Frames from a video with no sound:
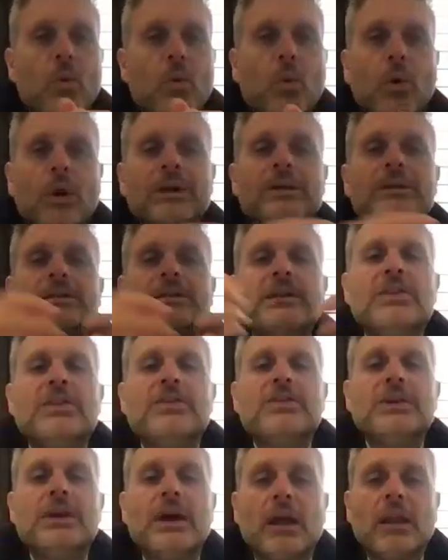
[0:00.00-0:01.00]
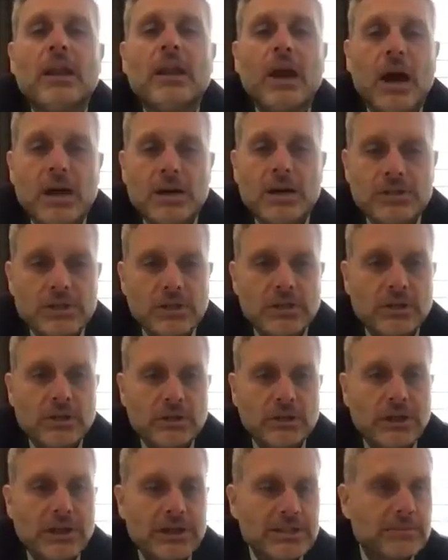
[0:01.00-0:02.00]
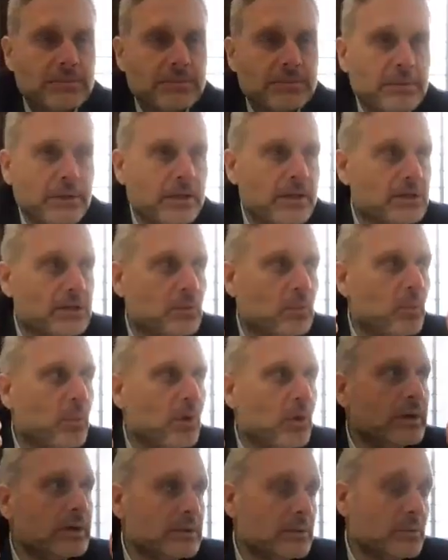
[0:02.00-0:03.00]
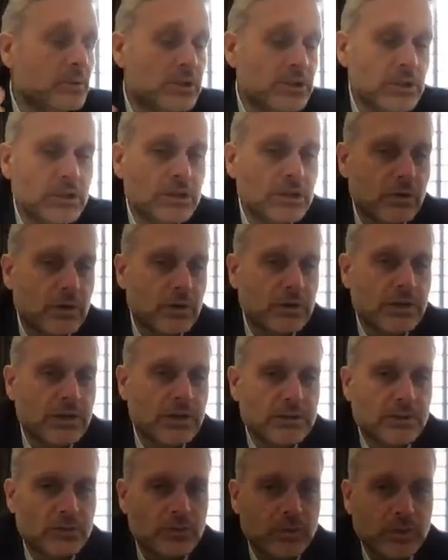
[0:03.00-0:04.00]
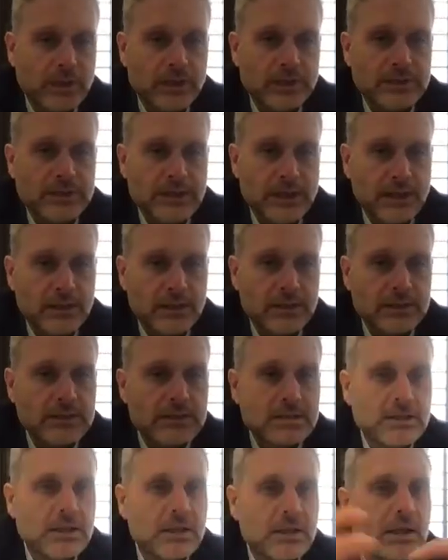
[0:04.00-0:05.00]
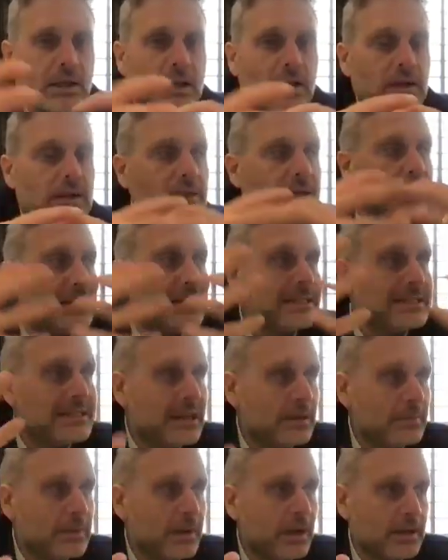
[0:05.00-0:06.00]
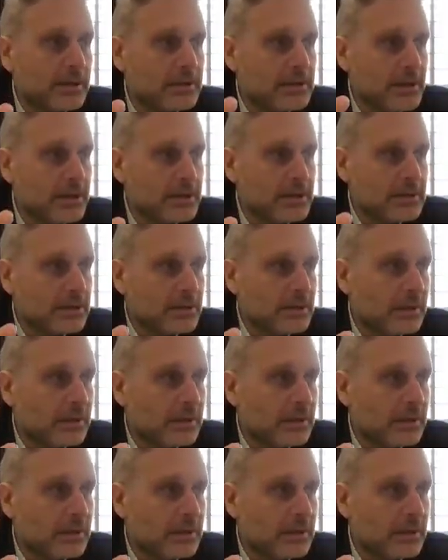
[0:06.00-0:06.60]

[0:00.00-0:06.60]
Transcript: What is the theological explanation? Which the Torah doesn't really tell us? The idea behind that